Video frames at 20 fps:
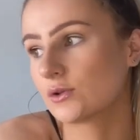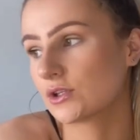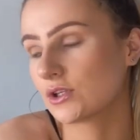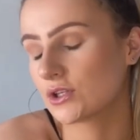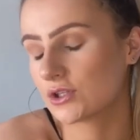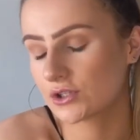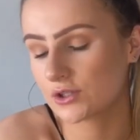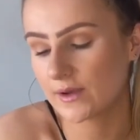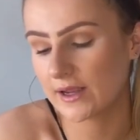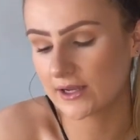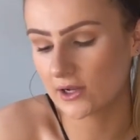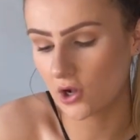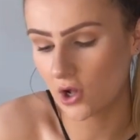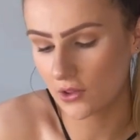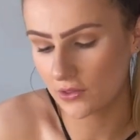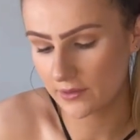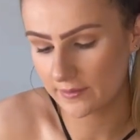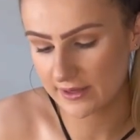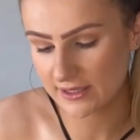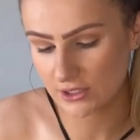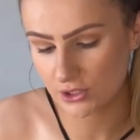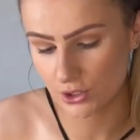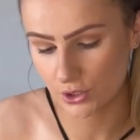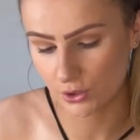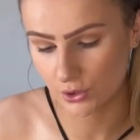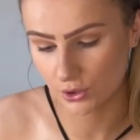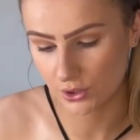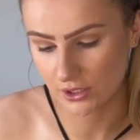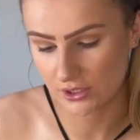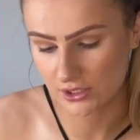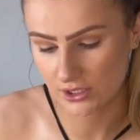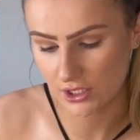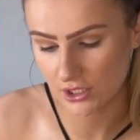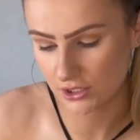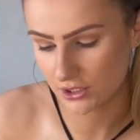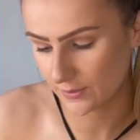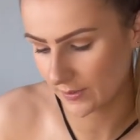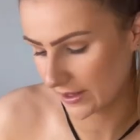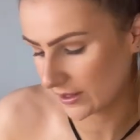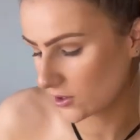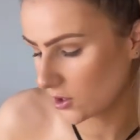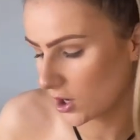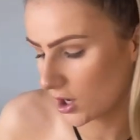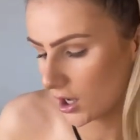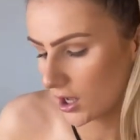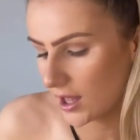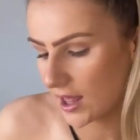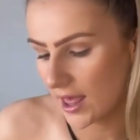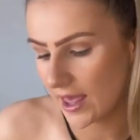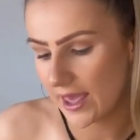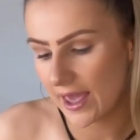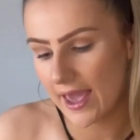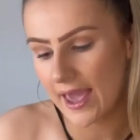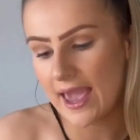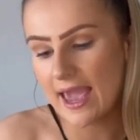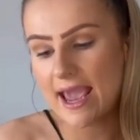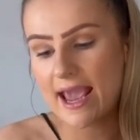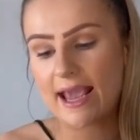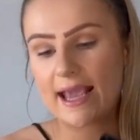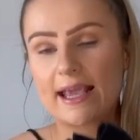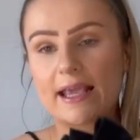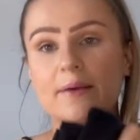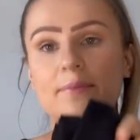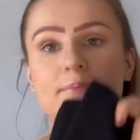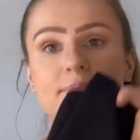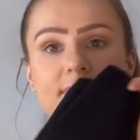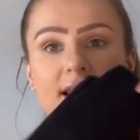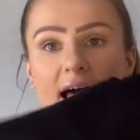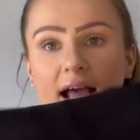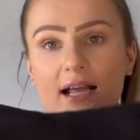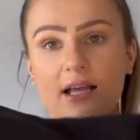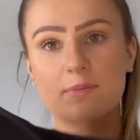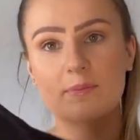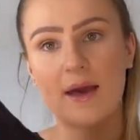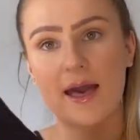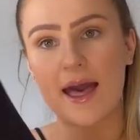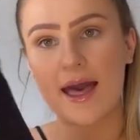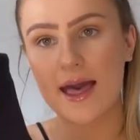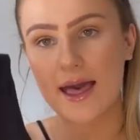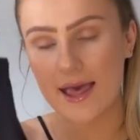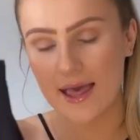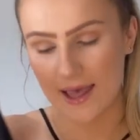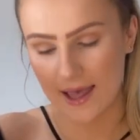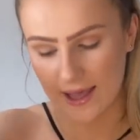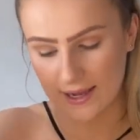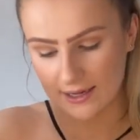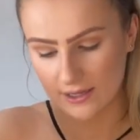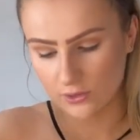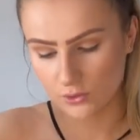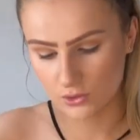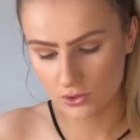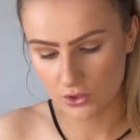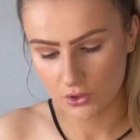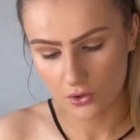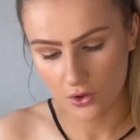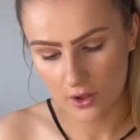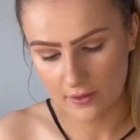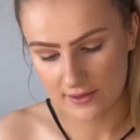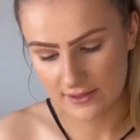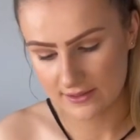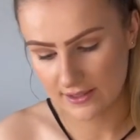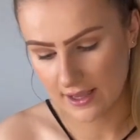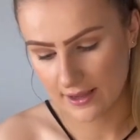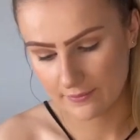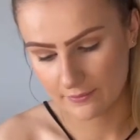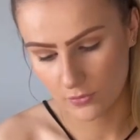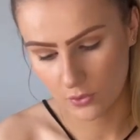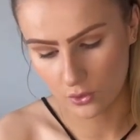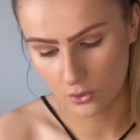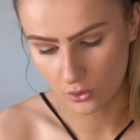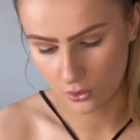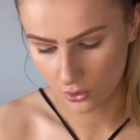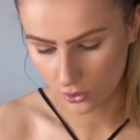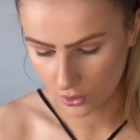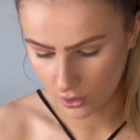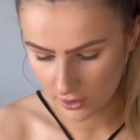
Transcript: So I got them in two colours. So I got a black pair and I also got this like more